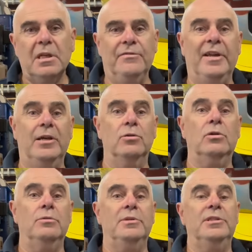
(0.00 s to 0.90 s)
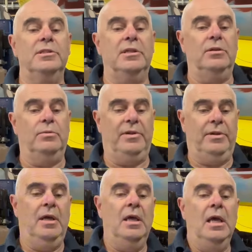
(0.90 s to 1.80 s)
Very good company to deal with.
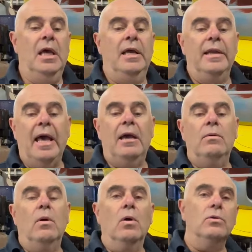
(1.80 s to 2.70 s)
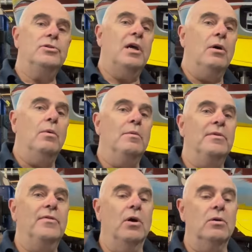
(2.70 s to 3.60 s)
Now, also what
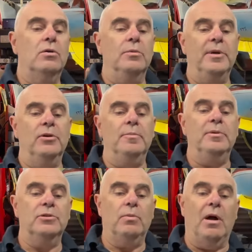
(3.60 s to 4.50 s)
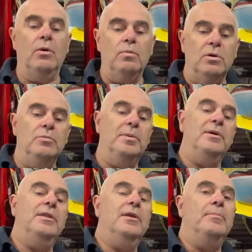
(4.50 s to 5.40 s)
we've got coming up as well will
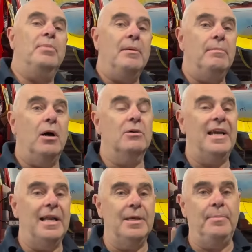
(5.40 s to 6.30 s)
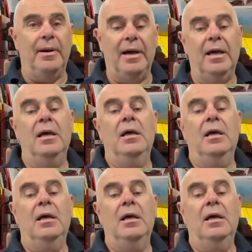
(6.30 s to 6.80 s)
be the Brembo caliper